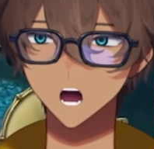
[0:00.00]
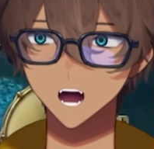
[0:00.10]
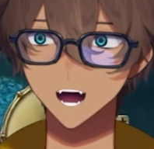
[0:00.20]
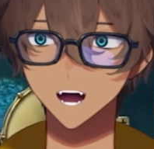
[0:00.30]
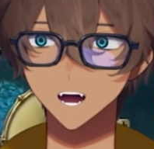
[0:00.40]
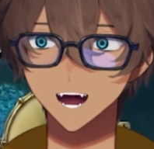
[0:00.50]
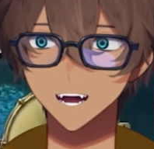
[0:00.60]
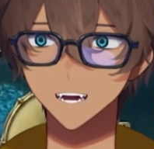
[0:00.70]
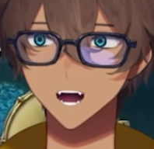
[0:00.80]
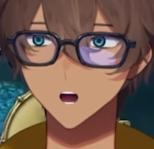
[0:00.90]
Like
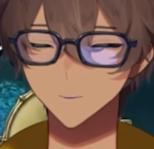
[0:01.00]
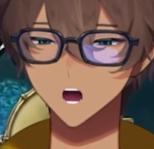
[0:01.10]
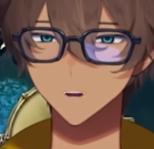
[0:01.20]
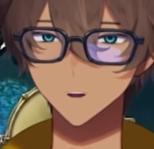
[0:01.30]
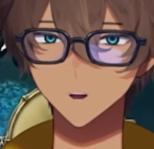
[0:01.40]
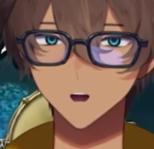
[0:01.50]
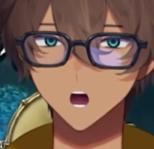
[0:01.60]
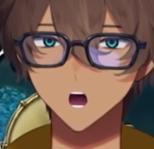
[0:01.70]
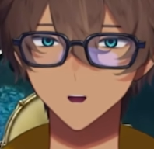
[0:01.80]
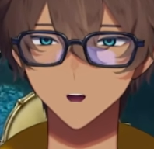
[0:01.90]
that's probably one of the
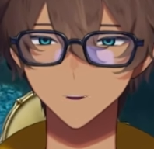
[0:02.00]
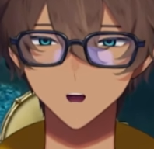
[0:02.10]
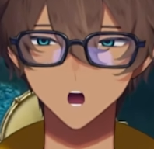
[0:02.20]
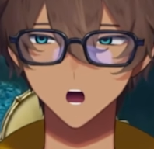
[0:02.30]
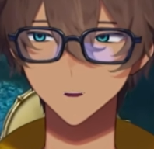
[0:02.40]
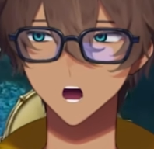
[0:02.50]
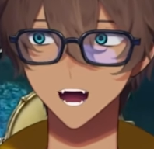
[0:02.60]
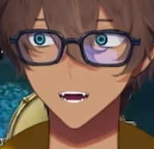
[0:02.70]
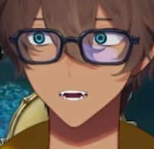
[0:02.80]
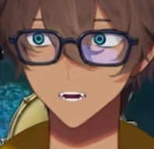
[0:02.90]
most f***ed up
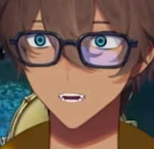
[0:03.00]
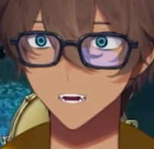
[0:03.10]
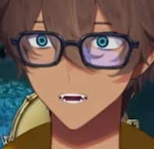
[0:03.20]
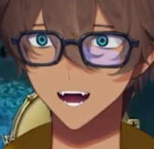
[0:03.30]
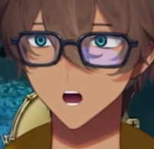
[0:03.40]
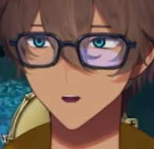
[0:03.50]
classes that you're